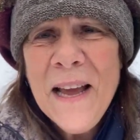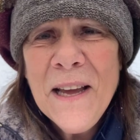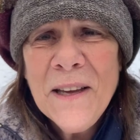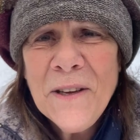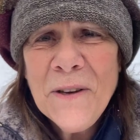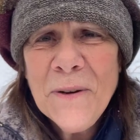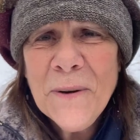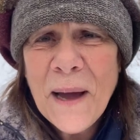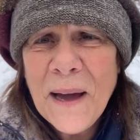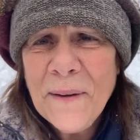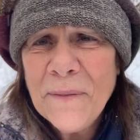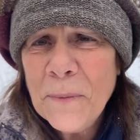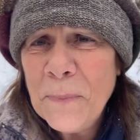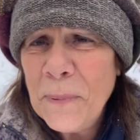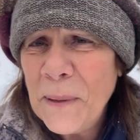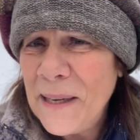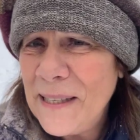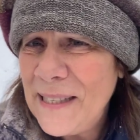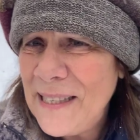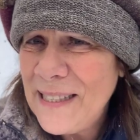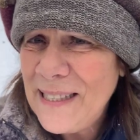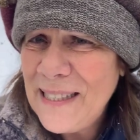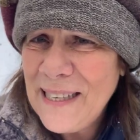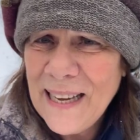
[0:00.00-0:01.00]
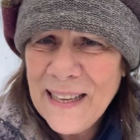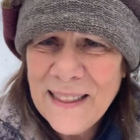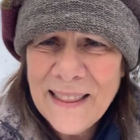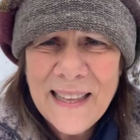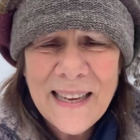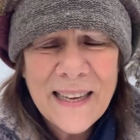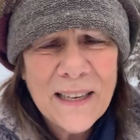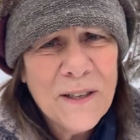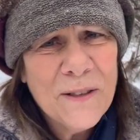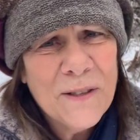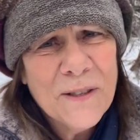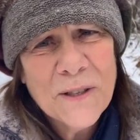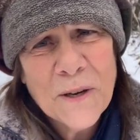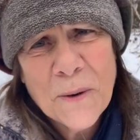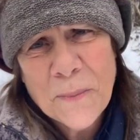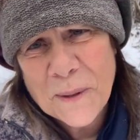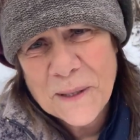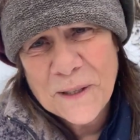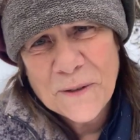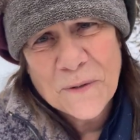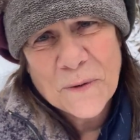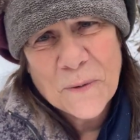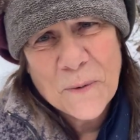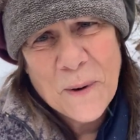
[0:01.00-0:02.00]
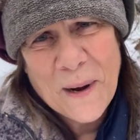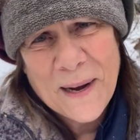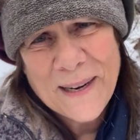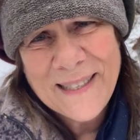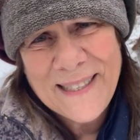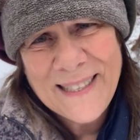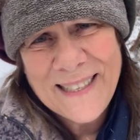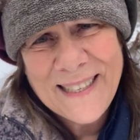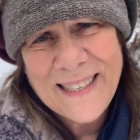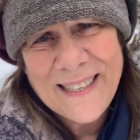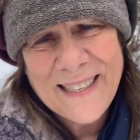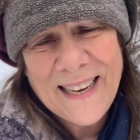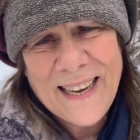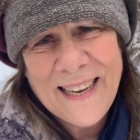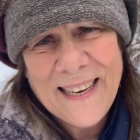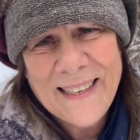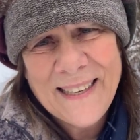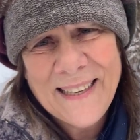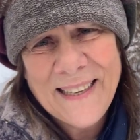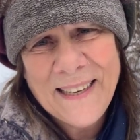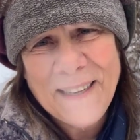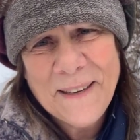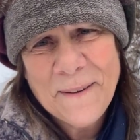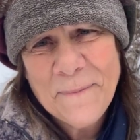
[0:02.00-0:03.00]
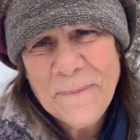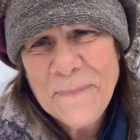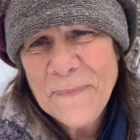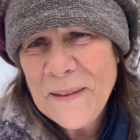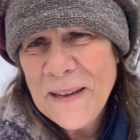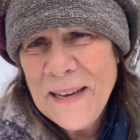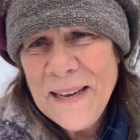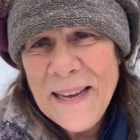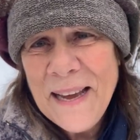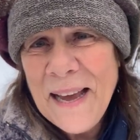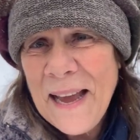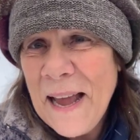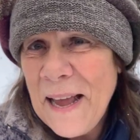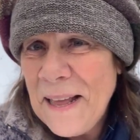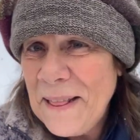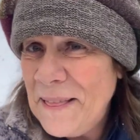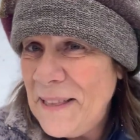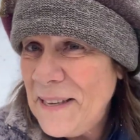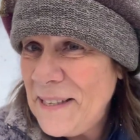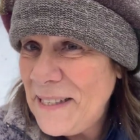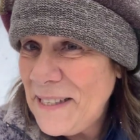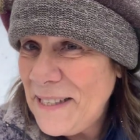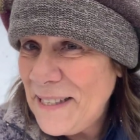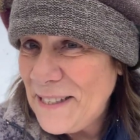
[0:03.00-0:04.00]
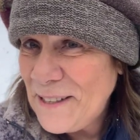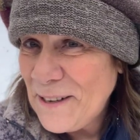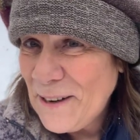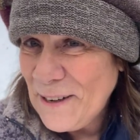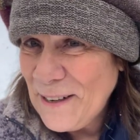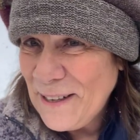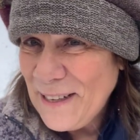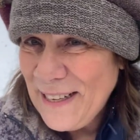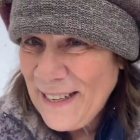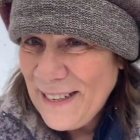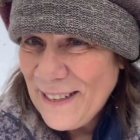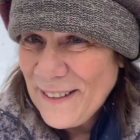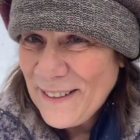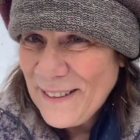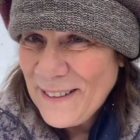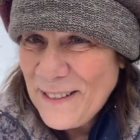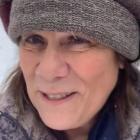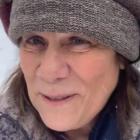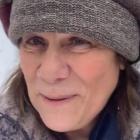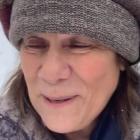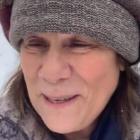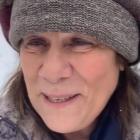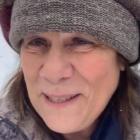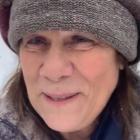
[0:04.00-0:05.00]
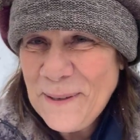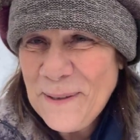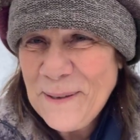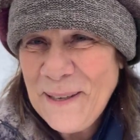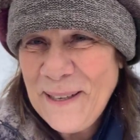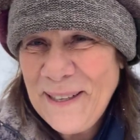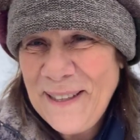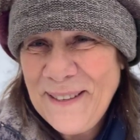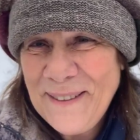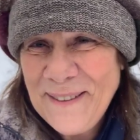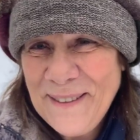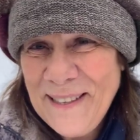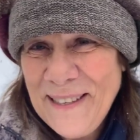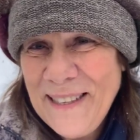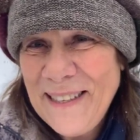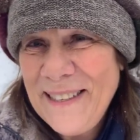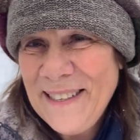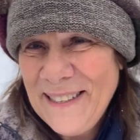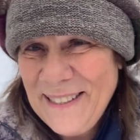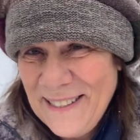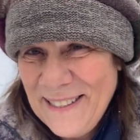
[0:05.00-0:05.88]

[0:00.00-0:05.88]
You have a blessed day and thank you so much for watching. And um, this is our year, 2023.